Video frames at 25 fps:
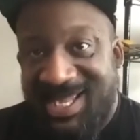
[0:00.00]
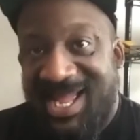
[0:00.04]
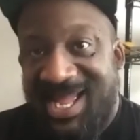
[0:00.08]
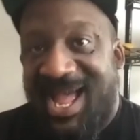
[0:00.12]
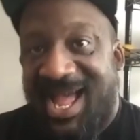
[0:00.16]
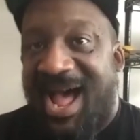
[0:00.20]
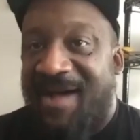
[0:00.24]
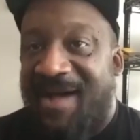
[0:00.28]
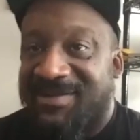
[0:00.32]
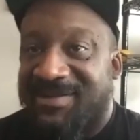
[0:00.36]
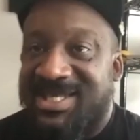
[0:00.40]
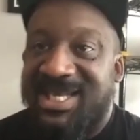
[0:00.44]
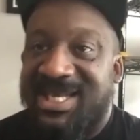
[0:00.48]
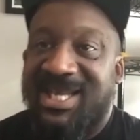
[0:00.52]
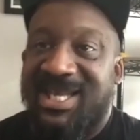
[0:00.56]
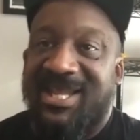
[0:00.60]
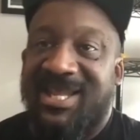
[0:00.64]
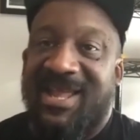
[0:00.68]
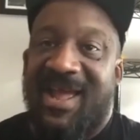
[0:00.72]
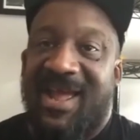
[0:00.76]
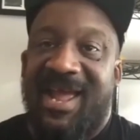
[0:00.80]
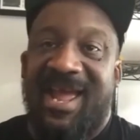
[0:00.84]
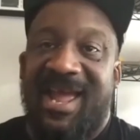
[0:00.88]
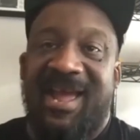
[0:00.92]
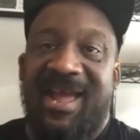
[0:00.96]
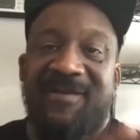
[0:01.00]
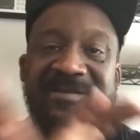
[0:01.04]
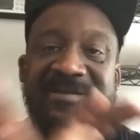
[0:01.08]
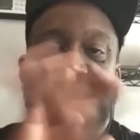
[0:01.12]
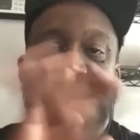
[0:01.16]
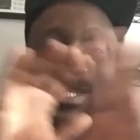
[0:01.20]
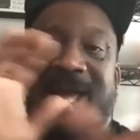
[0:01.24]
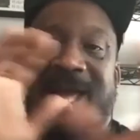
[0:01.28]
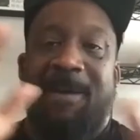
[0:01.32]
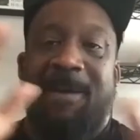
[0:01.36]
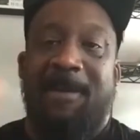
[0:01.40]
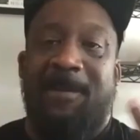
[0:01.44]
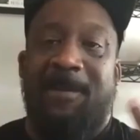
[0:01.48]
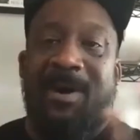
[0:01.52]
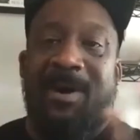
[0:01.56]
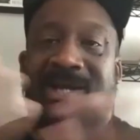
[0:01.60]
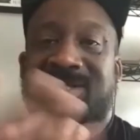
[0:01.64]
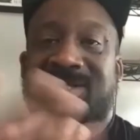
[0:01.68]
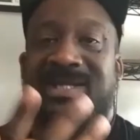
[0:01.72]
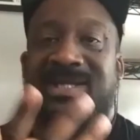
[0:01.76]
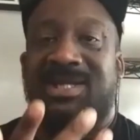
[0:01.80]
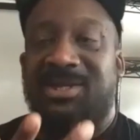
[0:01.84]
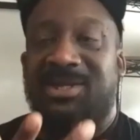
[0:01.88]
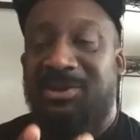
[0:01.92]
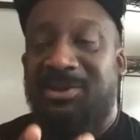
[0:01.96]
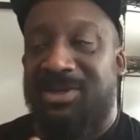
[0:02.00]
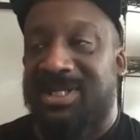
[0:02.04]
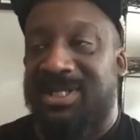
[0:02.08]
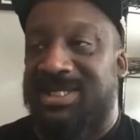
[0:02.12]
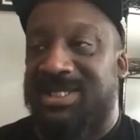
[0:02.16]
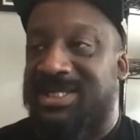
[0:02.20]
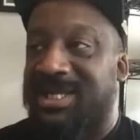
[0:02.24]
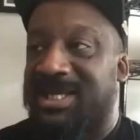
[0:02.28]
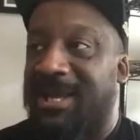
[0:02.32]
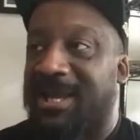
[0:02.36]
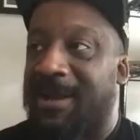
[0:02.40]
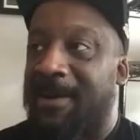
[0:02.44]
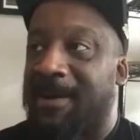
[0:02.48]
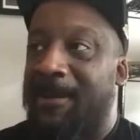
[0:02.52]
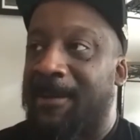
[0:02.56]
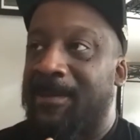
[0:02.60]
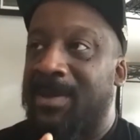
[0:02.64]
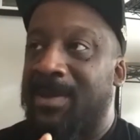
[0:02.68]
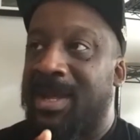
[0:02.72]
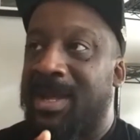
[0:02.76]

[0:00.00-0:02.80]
I've seen every type of bartender you can see,